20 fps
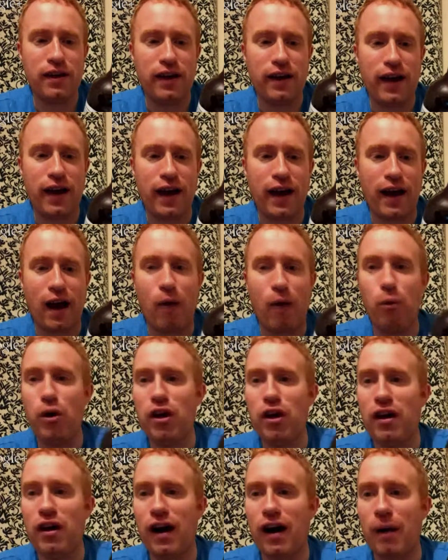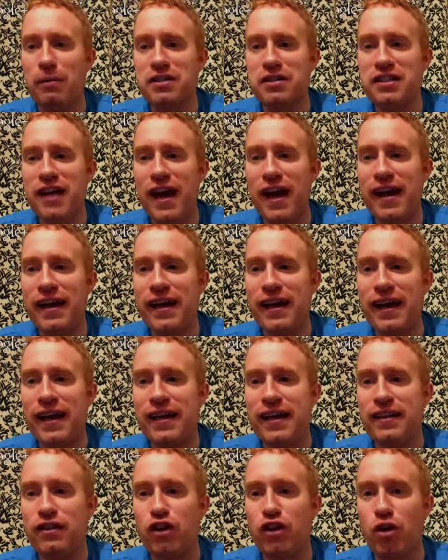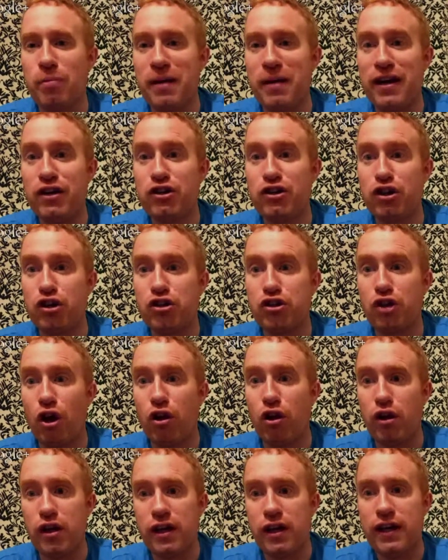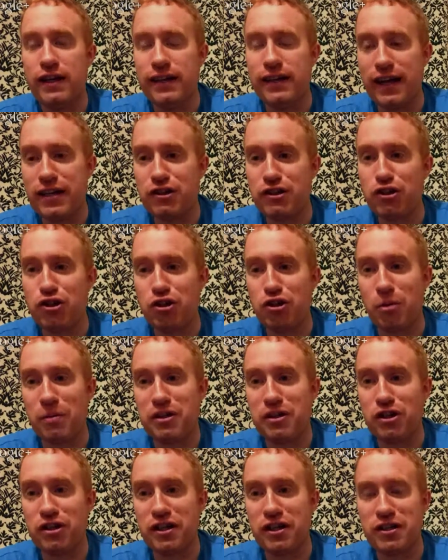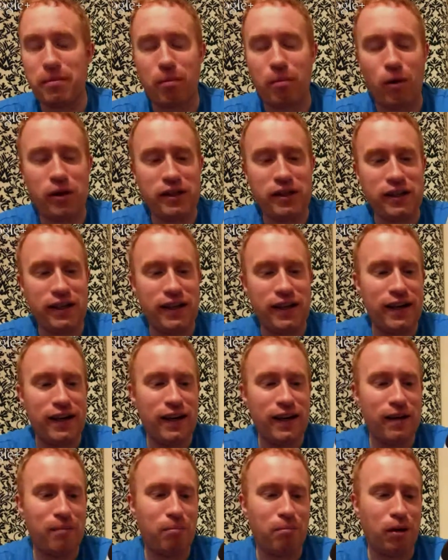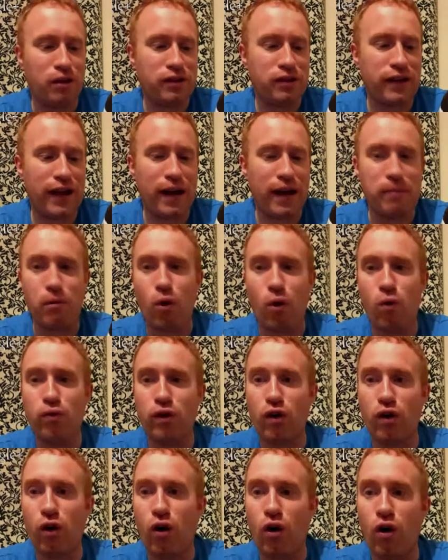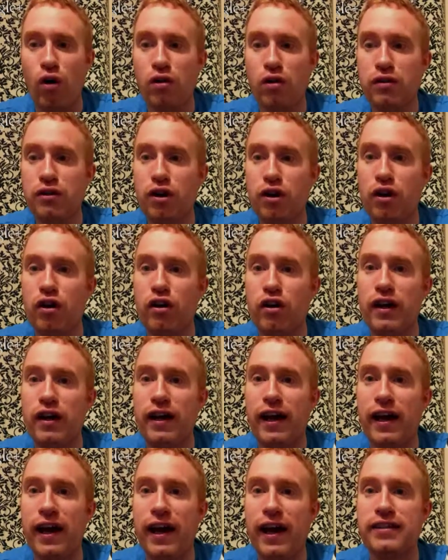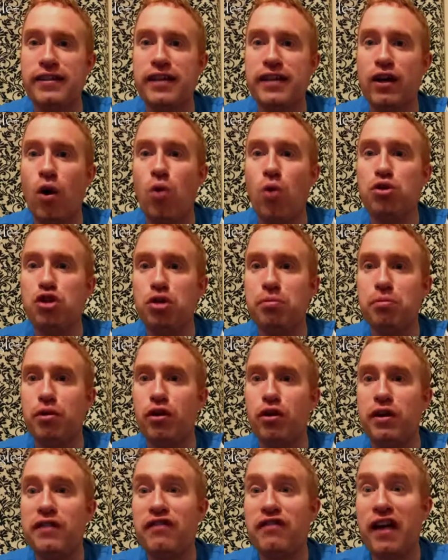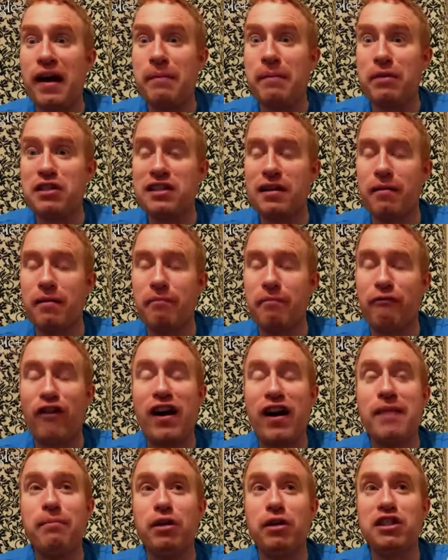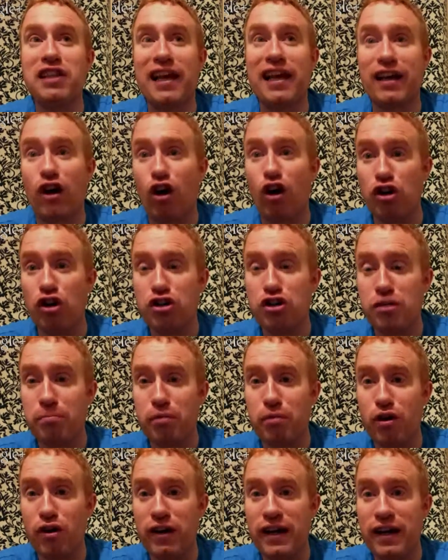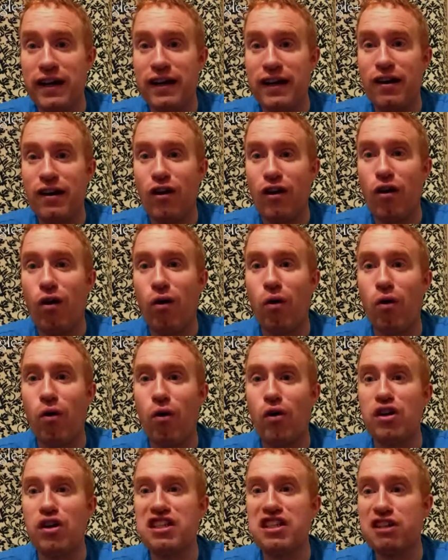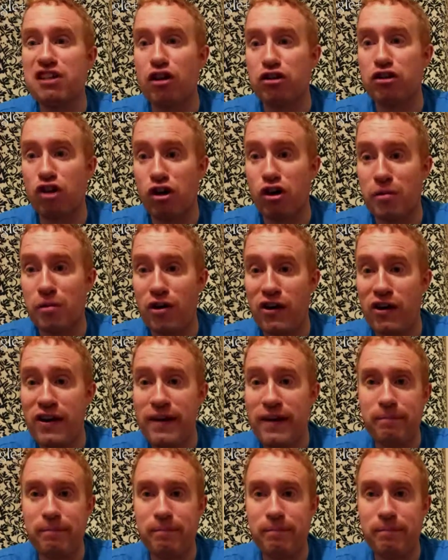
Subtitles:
I would say their beers are solid. Yes, there's some which are disappointing, but overall it's a go-to brewery, very much like Ossett Brewery or Salter Brewery.